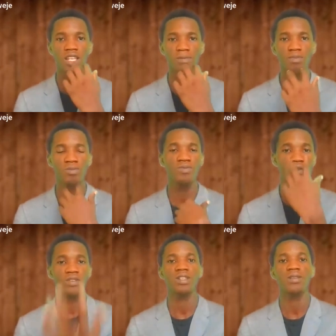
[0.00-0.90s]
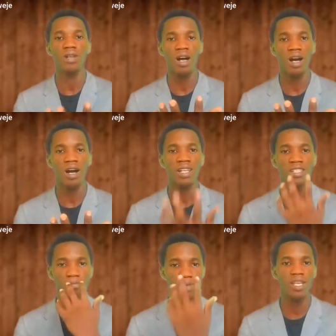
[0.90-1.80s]
they put profit uh, at
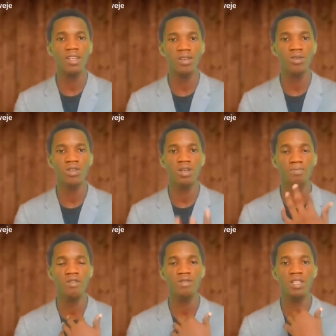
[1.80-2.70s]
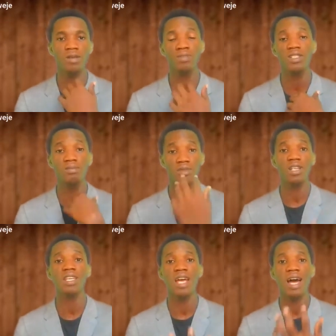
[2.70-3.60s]
the beginning, or they, prove, they put the
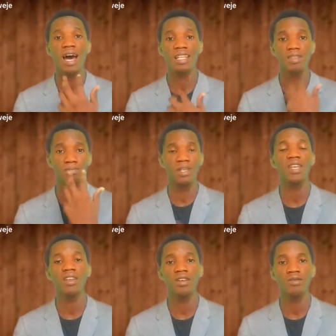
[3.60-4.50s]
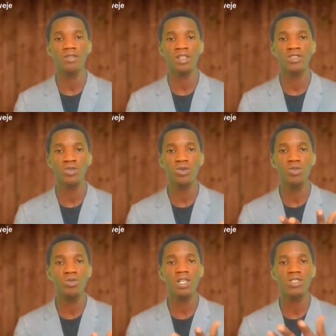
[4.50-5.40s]
money at the beginning of it. So you
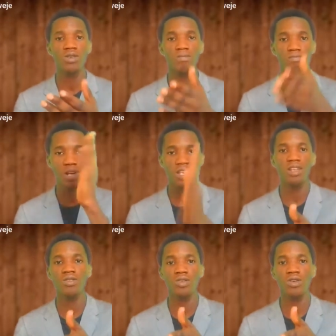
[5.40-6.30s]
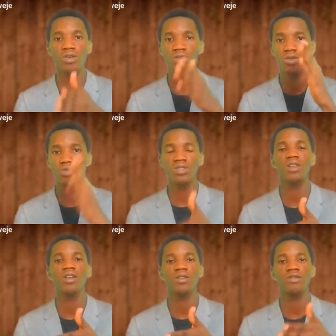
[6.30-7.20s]
do that, you're breaking, or you're going to lose
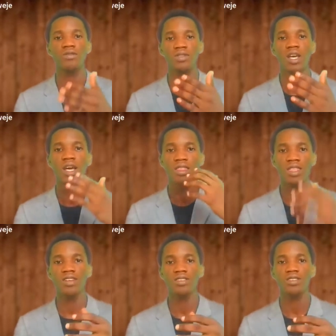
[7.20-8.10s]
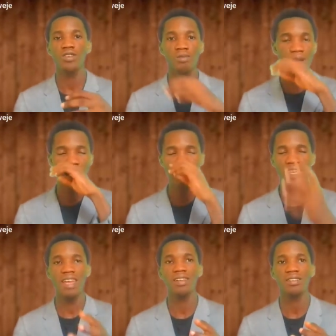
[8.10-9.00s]
a lot of things. You might
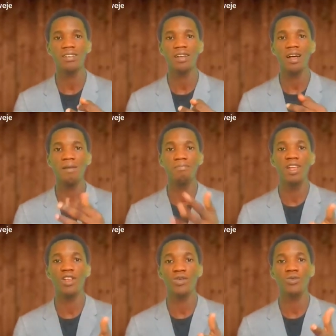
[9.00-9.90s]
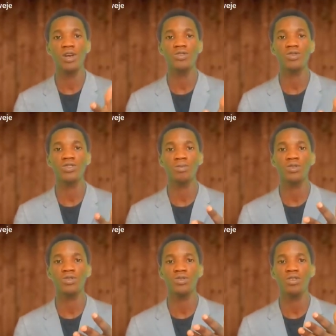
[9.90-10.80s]
gain a million when you're
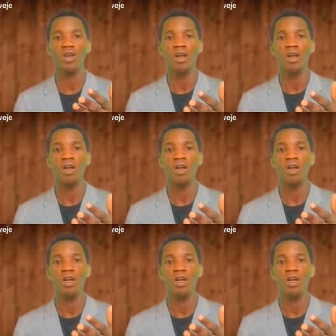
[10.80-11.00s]
supposed to.